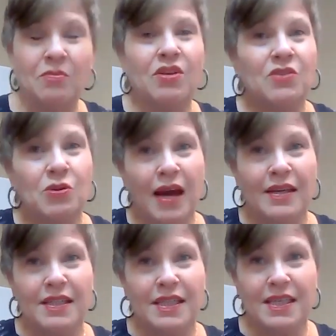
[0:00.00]
if you had
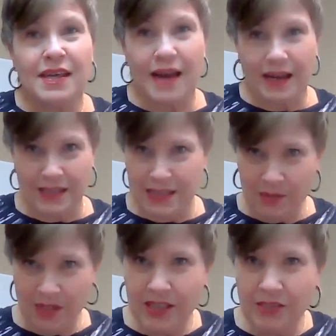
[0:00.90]
anything
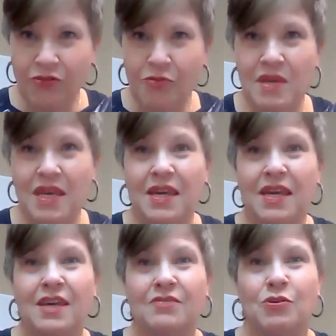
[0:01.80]
academically for
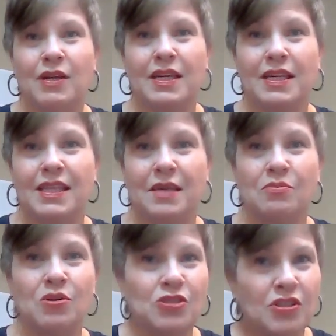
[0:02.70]
me, if you had
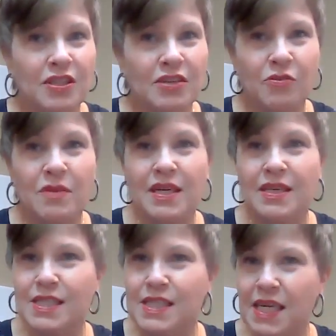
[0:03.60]
anything musically for
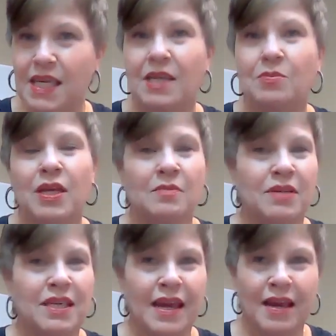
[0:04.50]
me, singing, playing
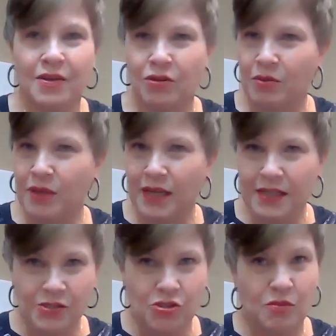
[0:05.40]
piano, playing
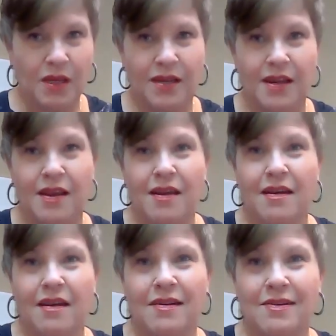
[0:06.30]
instrument,
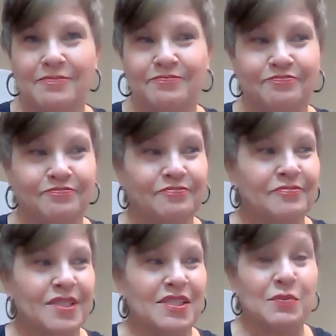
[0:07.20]
um,
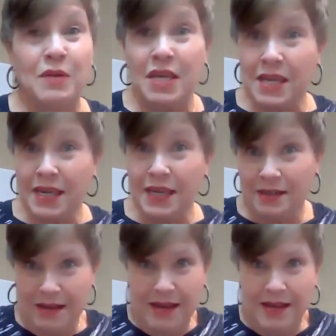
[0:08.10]
speaking,
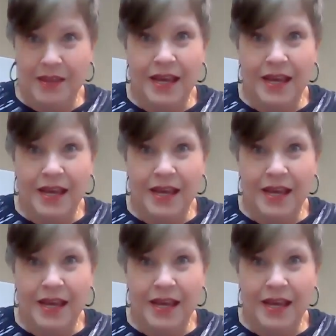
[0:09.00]
like